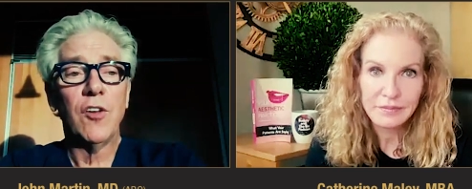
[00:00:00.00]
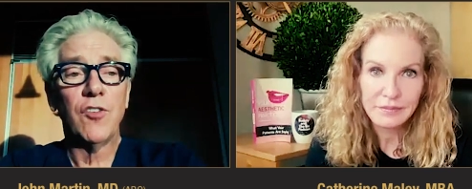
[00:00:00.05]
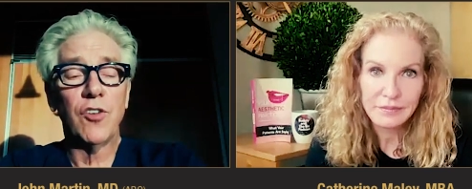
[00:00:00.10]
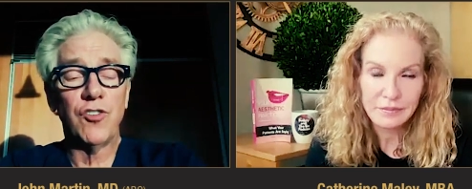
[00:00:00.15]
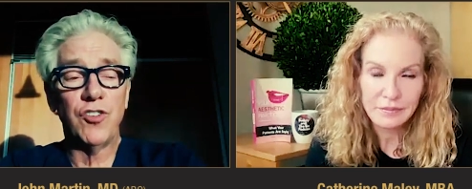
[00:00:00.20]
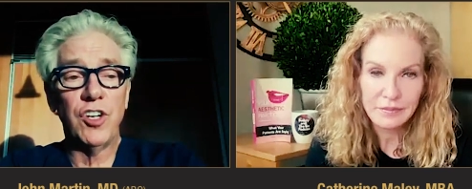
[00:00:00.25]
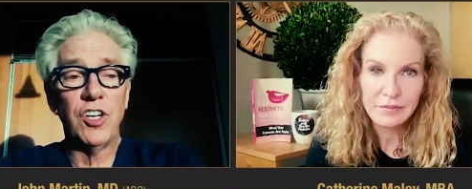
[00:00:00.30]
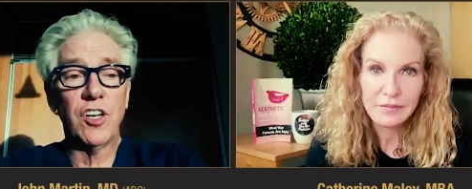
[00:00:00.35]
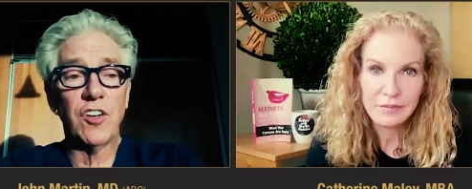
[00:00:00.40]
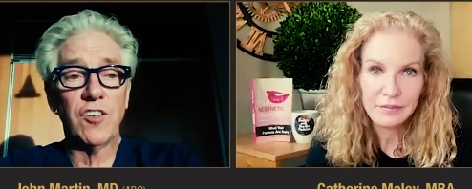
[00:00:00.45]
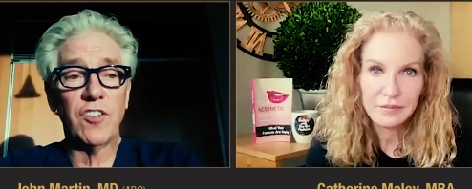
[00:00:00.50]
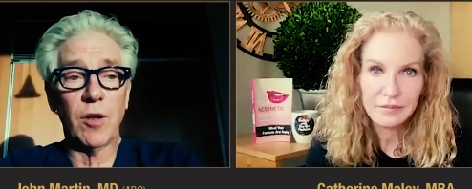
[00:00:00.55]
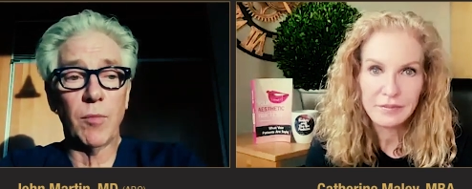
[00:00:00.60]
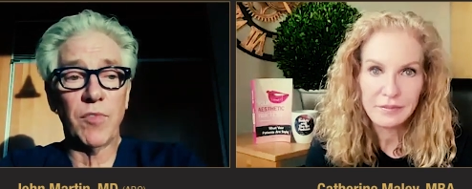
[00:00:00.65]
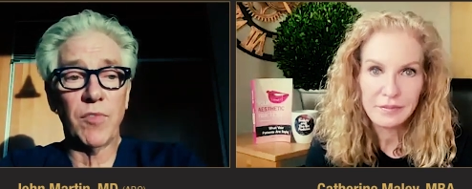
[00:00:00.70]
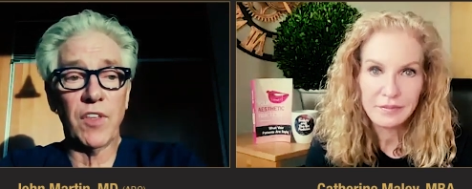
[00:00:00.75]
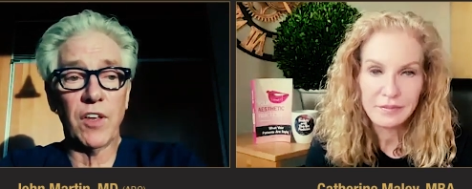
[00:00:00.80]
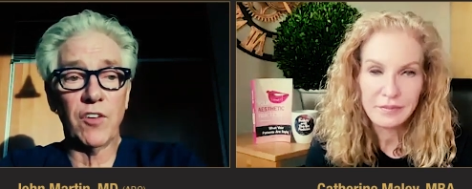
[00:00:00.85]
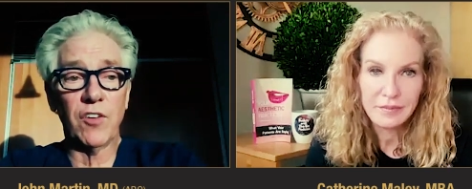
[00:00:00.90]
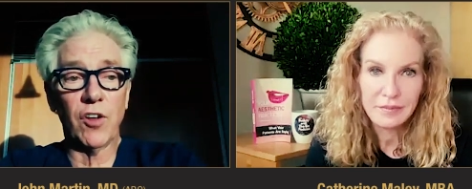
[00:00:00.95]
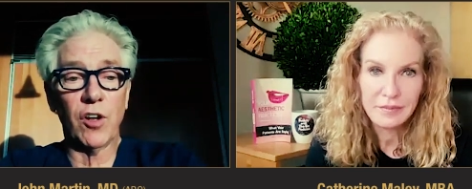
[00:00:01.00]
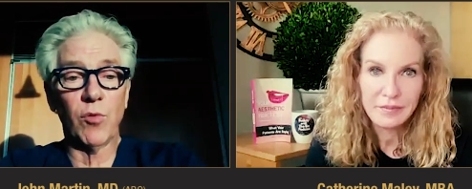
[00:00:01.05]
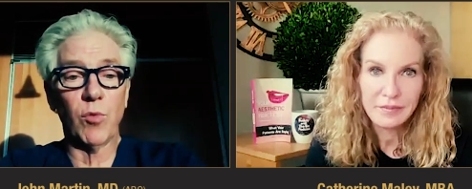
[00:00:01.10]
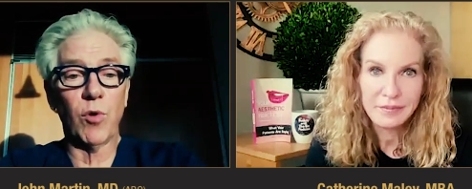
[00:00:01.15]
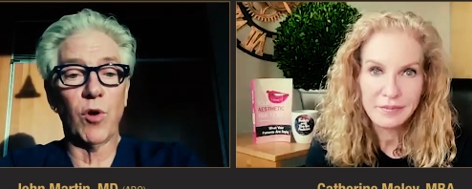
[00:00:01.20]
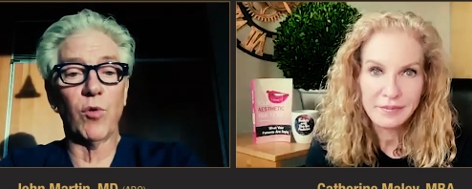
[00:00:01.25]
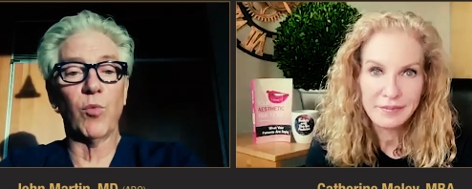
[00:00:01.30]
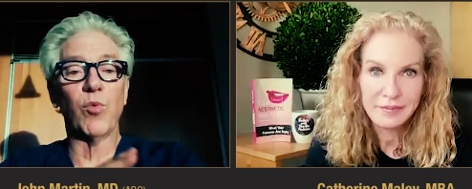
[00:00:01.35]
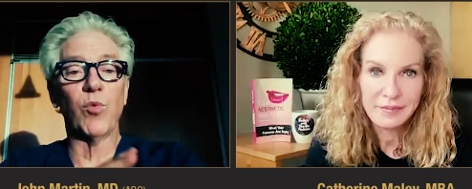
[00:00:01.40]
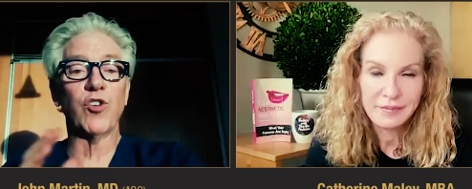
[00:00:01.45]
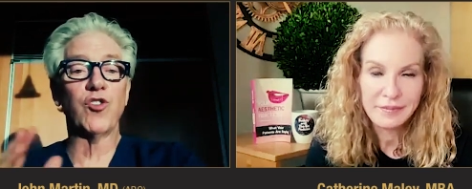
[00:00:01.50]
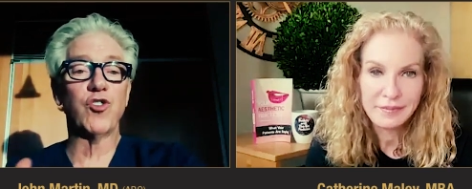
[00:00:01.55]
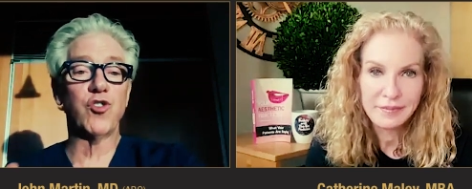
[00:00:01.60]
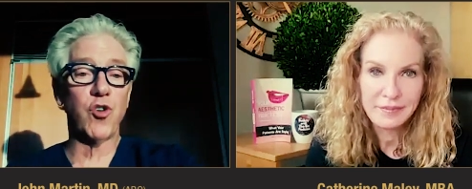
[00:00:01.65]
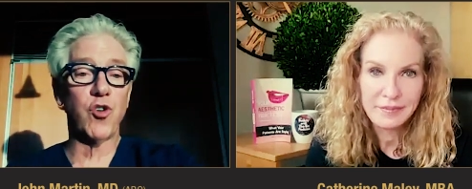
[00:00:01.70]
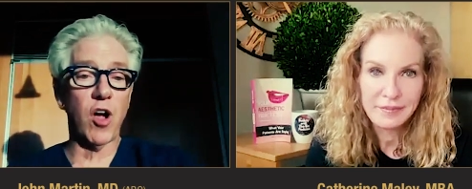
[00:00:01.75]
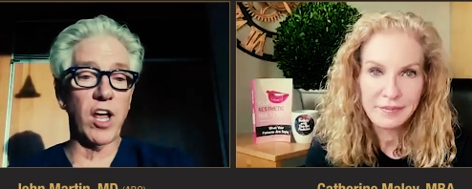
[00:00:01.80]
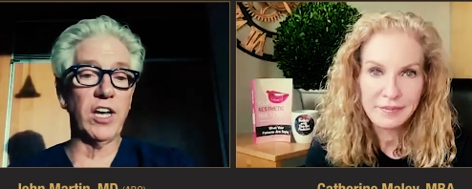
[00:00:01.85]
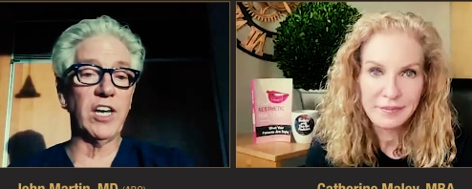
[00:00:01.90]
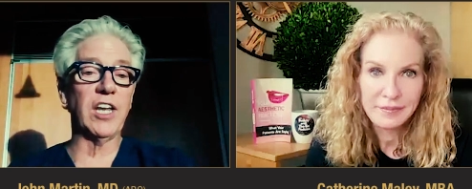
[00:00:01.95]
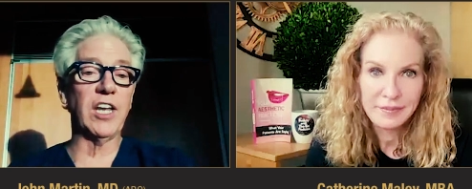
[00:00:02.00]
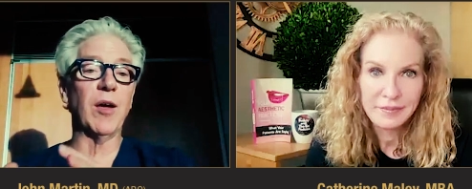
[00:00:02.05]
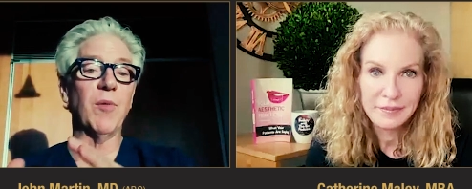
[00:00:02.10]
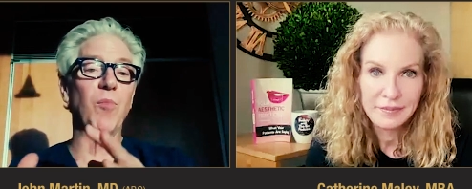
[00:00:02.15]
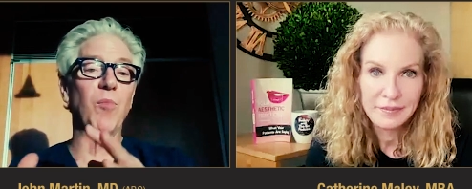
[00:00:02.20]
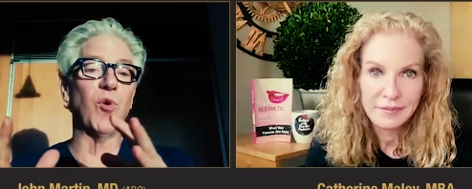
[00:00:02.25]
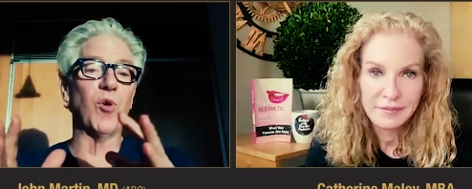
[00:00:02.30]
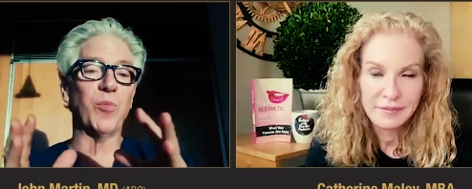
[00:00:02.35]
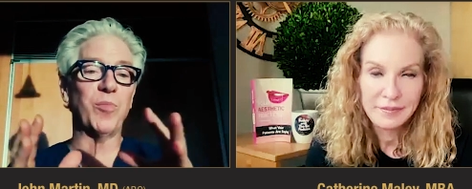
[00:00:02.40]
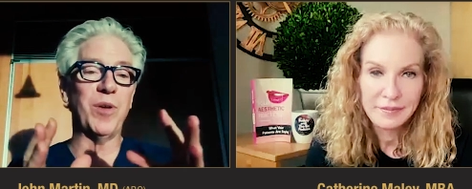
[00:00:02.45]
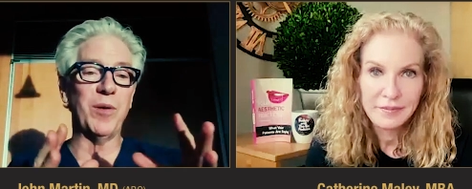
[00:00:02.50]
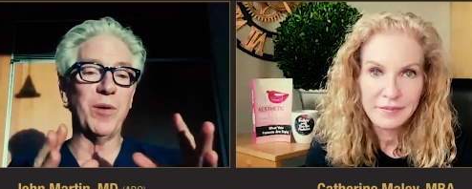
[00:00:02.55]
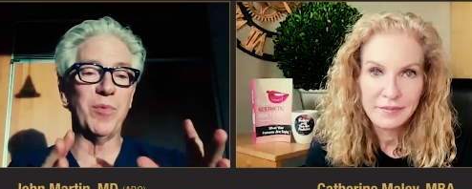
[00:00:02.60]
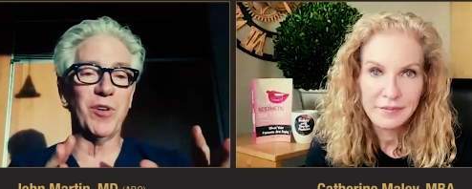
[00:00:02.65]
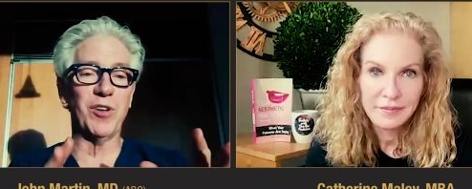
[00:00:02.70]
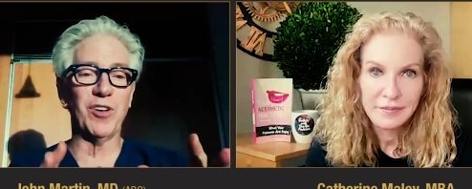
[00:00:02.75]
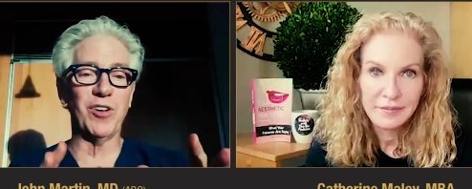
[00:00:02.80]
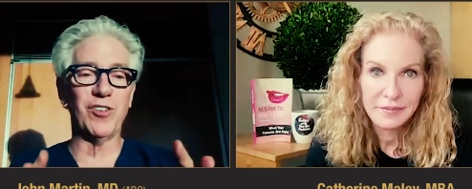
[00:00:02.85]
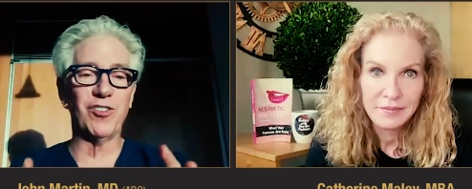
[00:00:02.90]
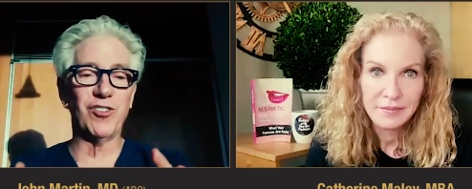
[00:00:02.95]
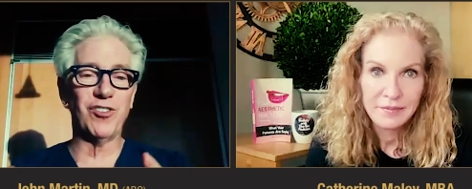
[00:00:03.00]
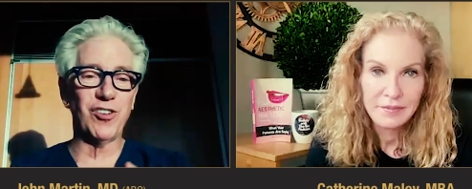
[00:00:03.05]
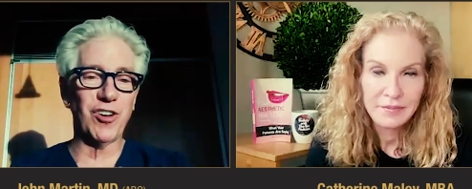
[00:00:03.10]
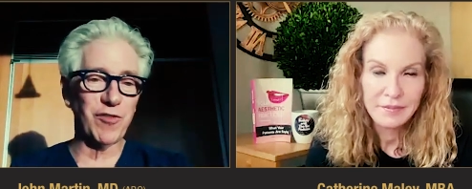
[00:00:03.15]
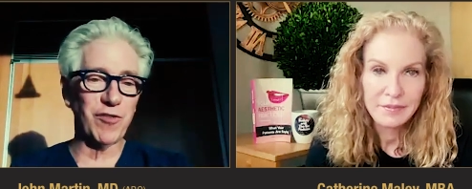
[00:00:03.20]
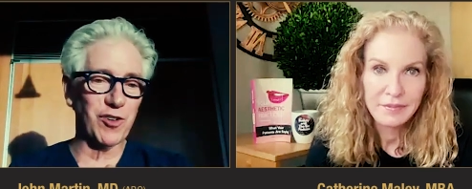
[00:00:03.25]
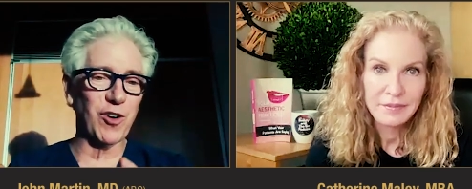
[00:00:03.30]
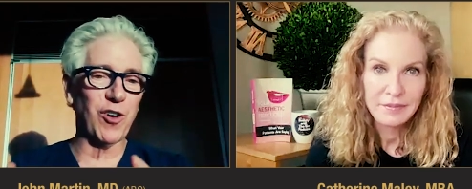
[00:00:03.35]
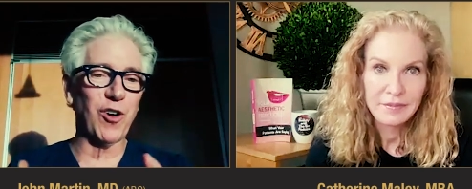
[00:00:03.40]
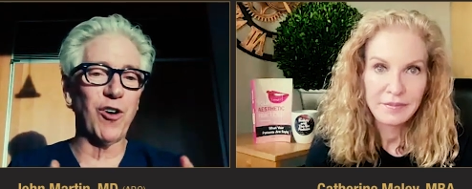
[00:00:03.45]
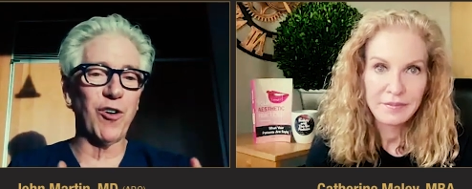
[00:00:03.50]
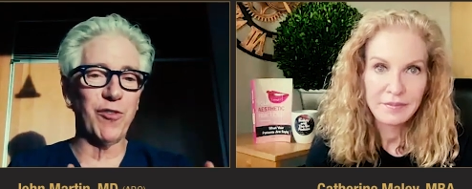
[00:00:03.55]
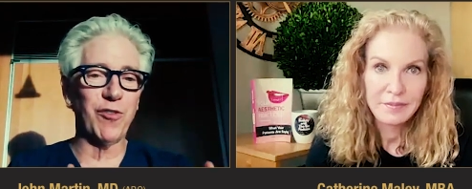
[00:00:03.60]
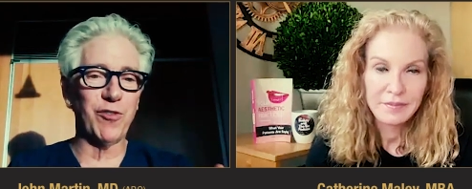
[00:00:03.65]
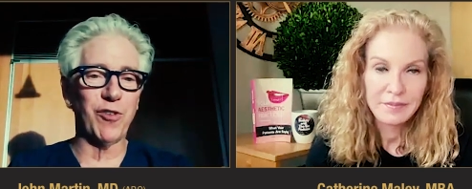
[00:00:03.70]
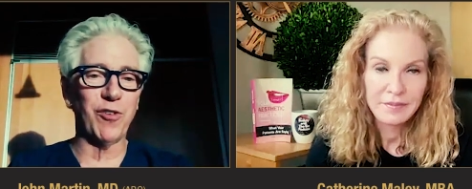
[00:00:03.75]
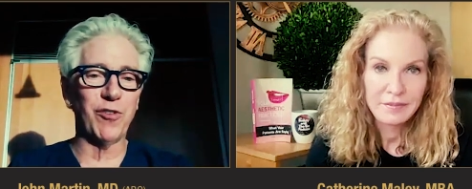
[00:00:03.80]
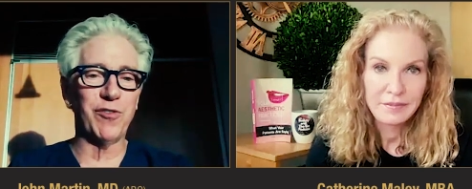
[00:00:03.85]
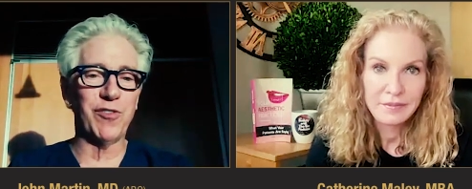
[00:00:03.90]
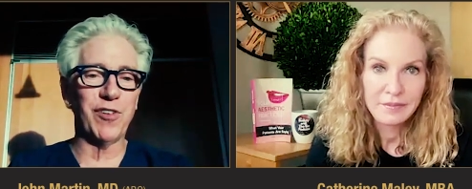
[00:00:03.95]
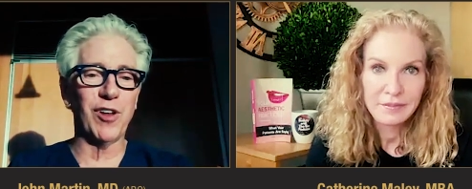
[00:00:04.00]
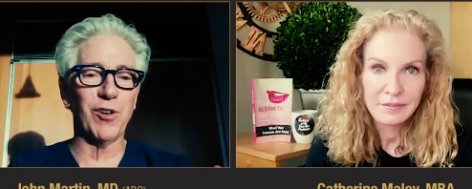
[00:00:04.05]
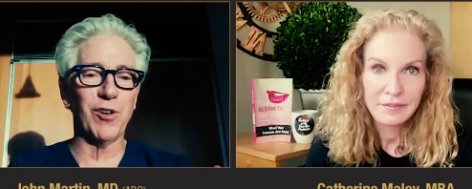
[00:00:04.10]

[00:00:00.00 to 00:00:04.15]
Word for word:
Speaker 1: So she does some things on her own. We're trying to get more people to shift to her for